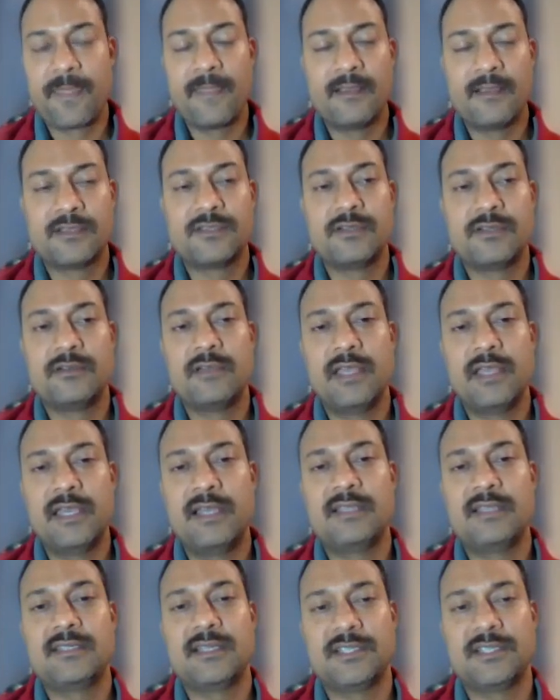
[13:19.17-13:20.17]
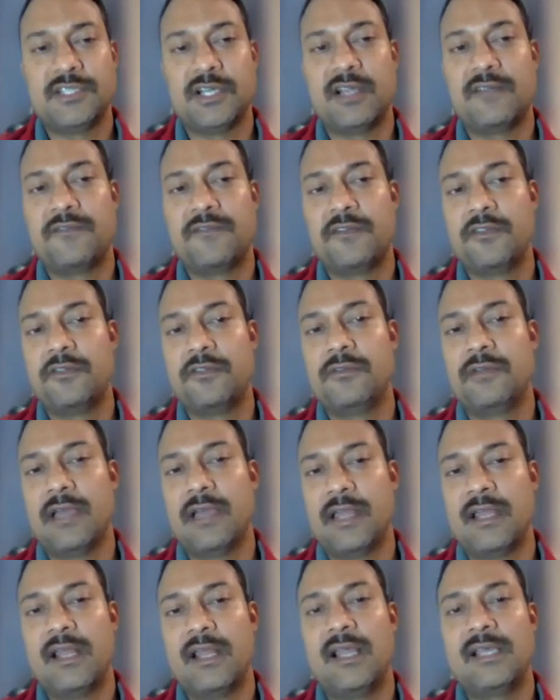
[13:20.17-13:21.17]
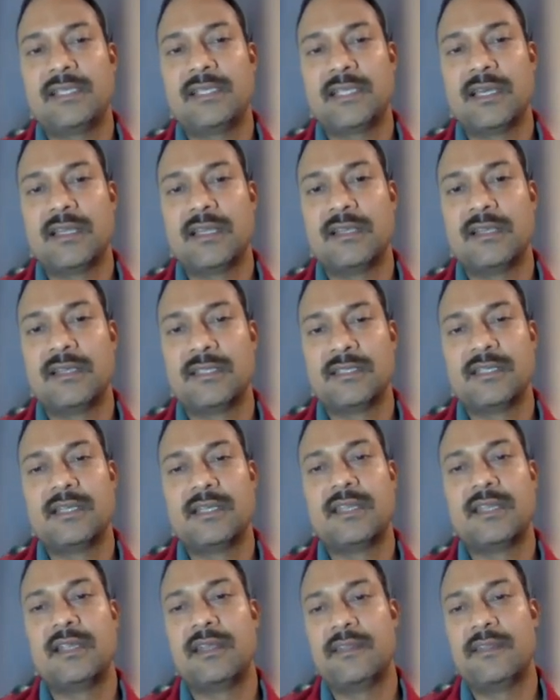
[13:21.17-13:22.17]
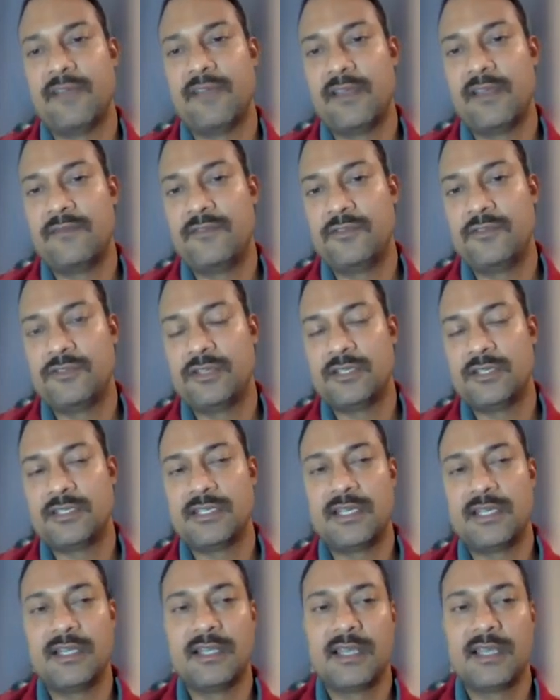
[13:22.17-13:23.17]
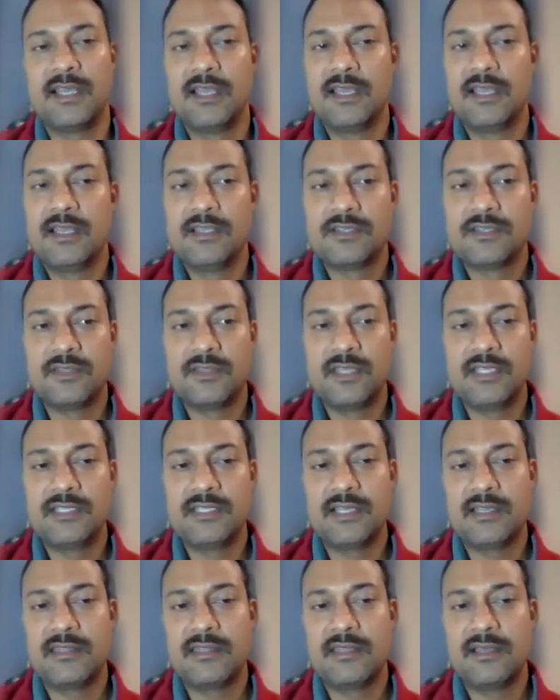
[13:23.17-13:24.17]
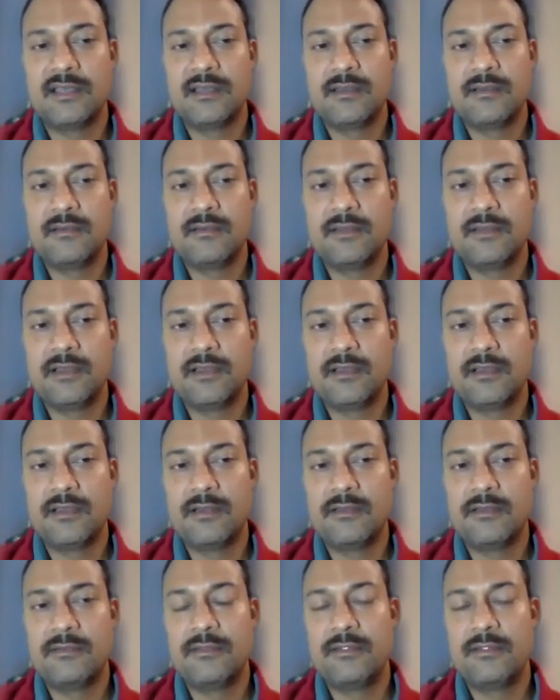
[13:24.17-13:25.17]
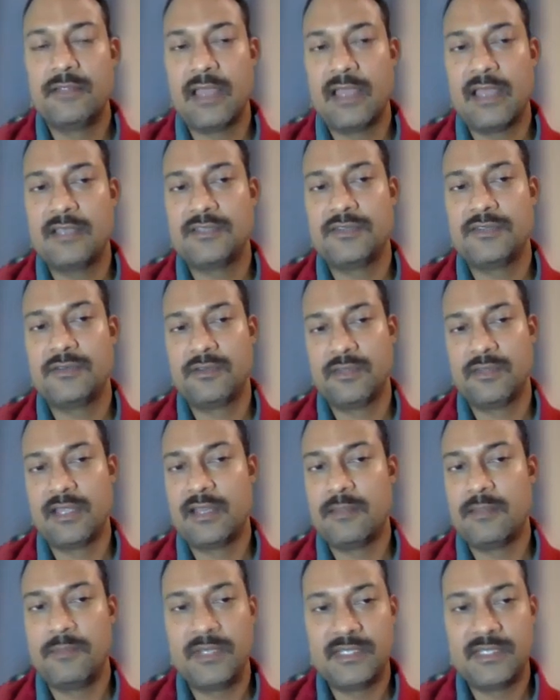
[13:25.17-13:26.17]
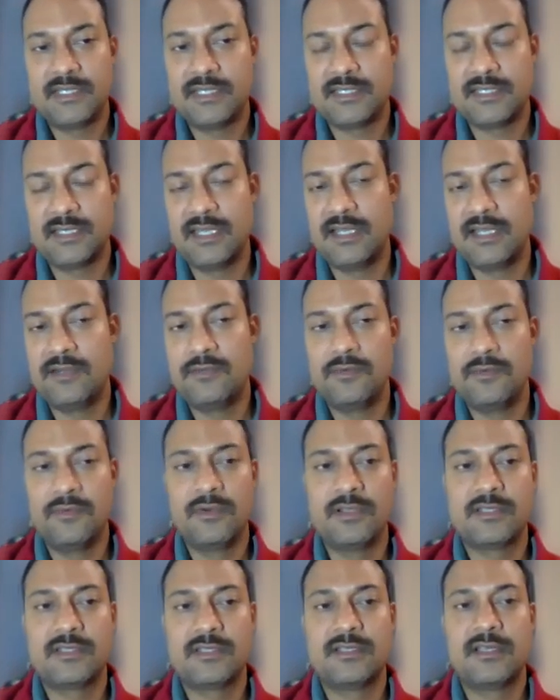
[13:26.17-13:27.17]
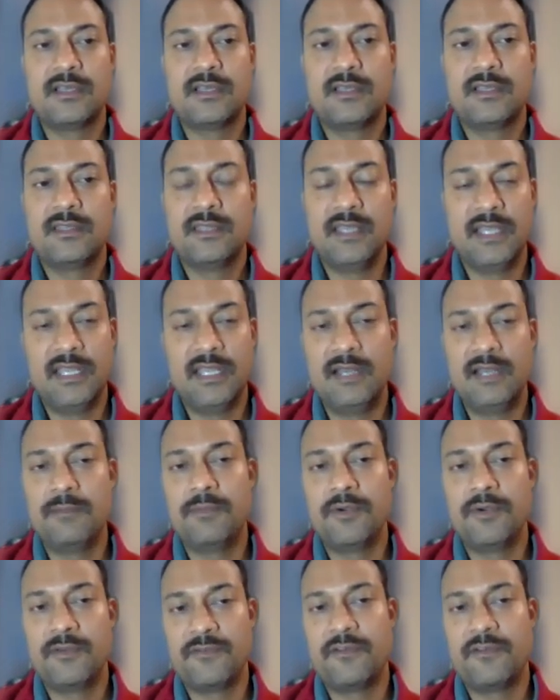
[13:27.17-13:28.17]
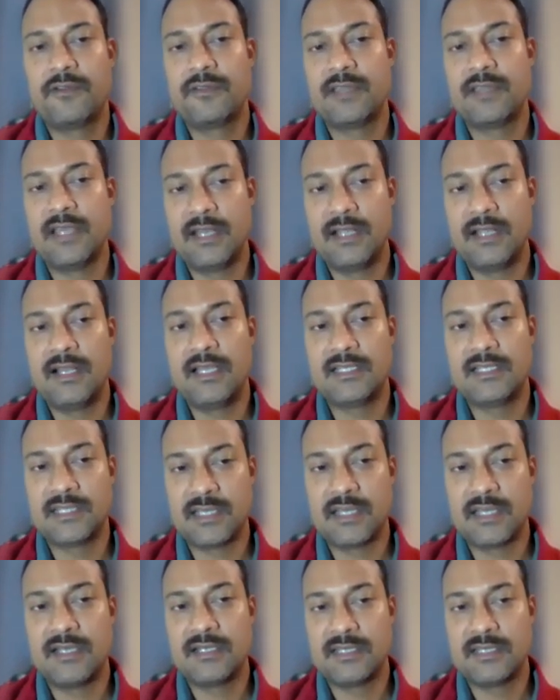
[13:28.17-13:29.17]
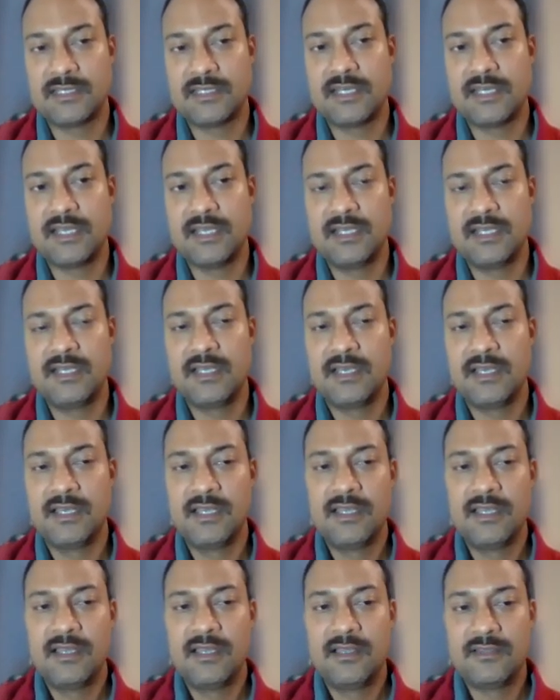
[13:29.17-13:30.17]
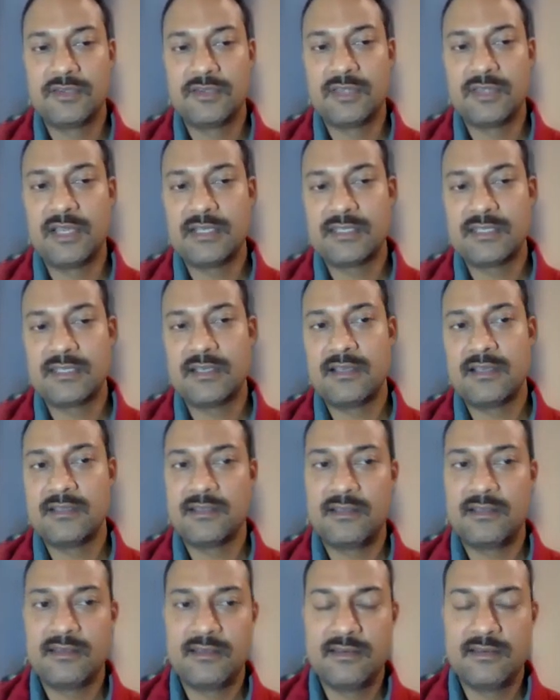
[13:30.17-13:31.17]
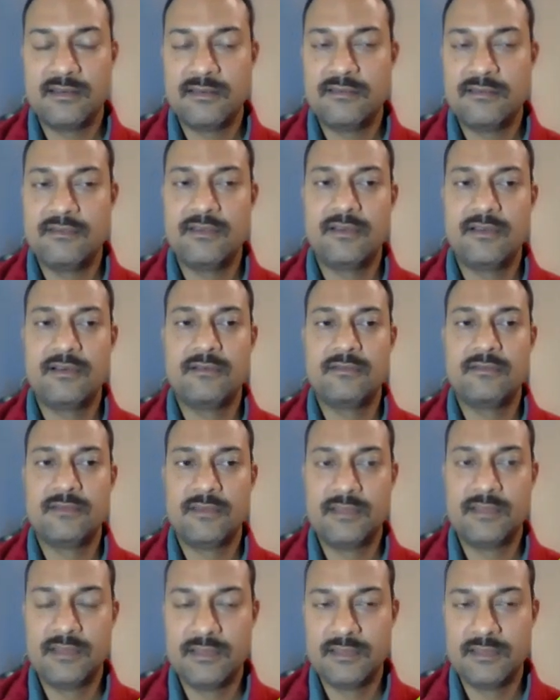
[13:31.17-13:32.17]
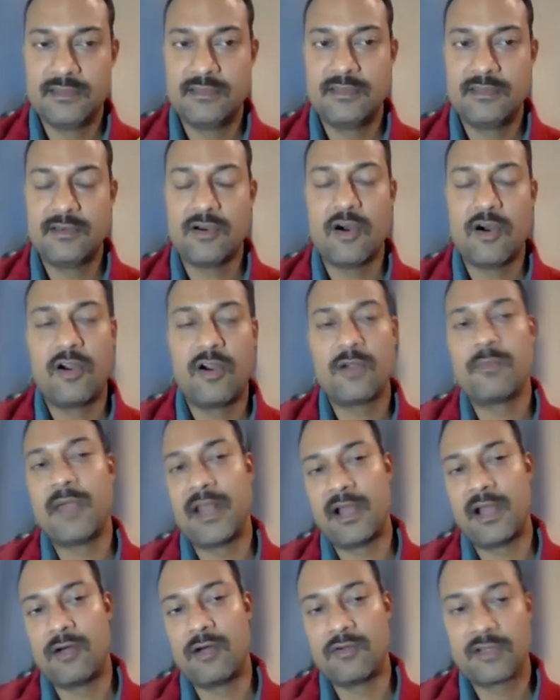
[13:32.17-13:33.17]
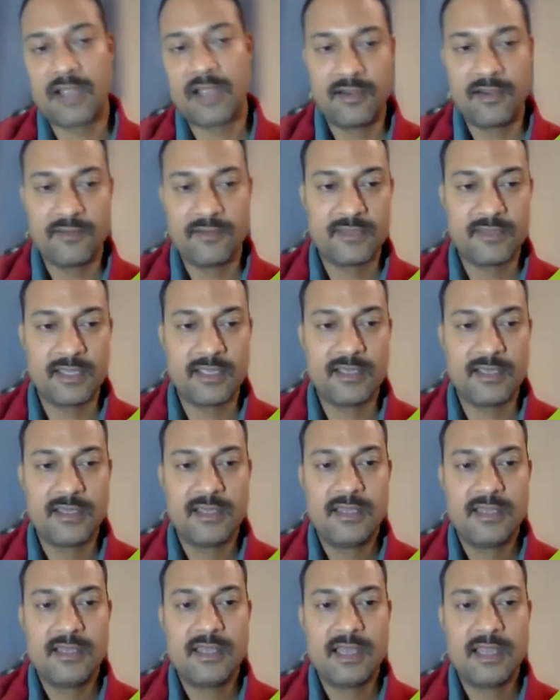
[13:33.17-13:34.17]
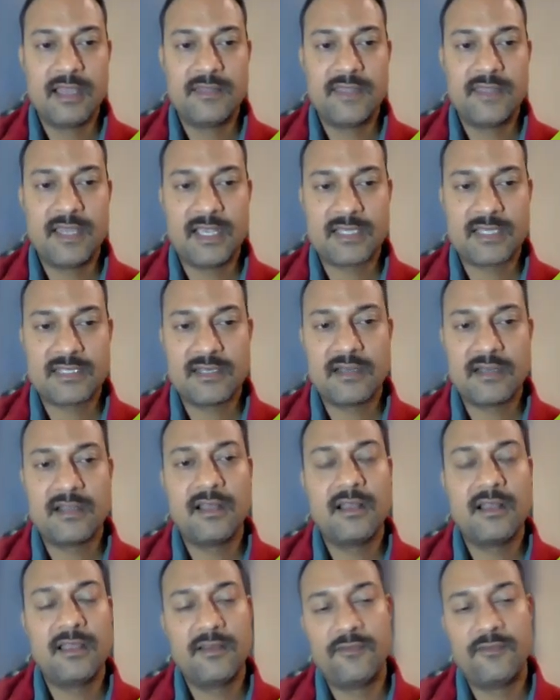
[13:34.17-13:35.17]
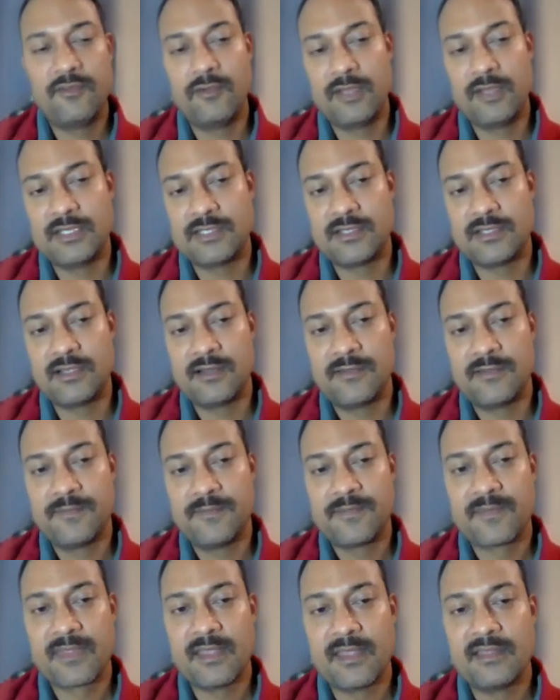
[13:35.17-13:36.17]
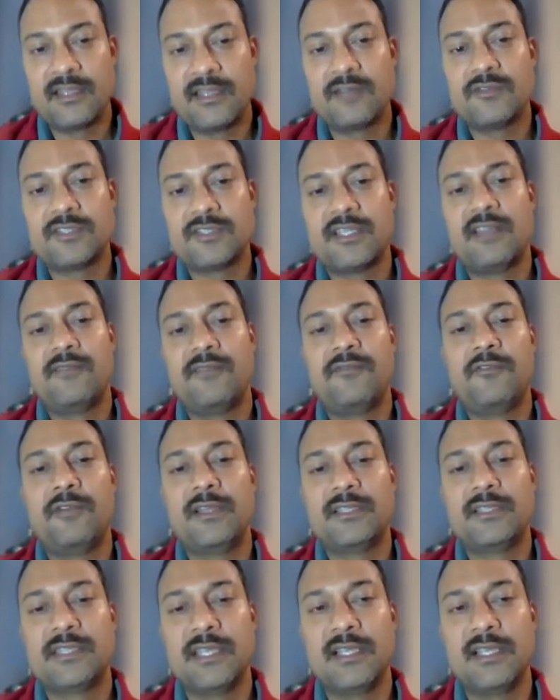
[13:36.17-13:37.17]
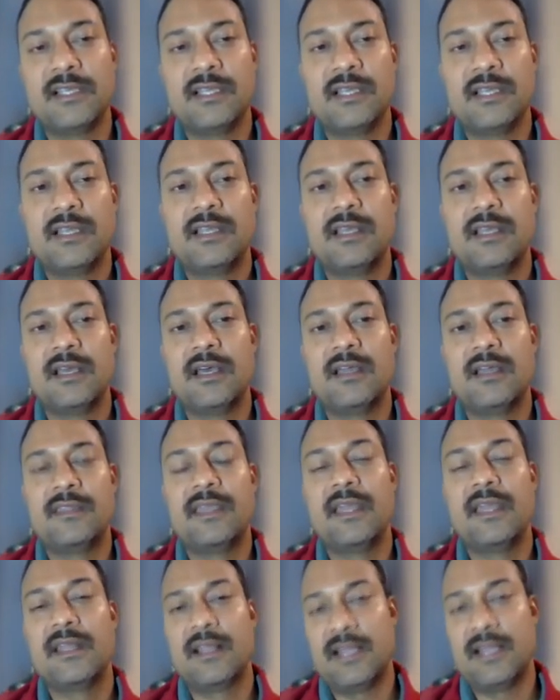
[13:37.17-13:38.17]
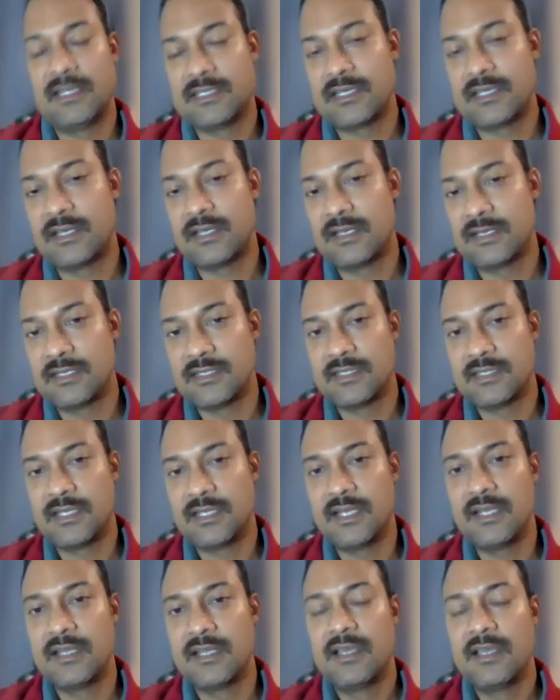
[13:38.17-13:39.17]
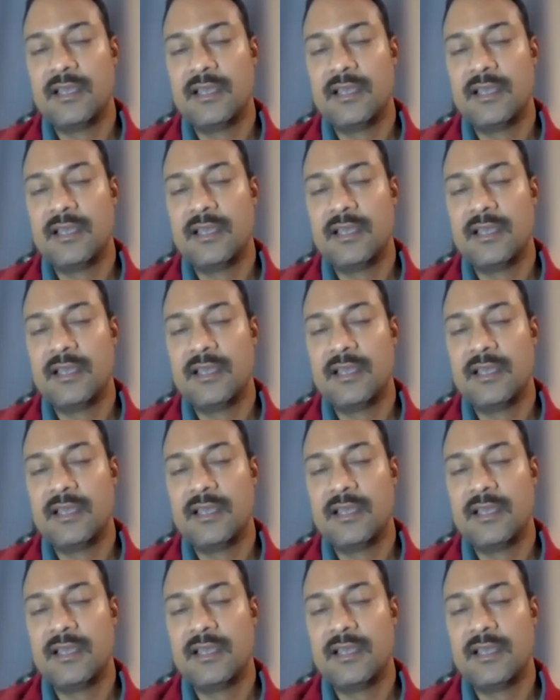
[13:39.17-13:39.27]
So here is a chart for you. Analyze current state and define future state. So these are the, as you know, that the business need was the input for the analyze current state. So that's a the odd man out kind of thing, and the external influencer that was influencing the analyzed current state.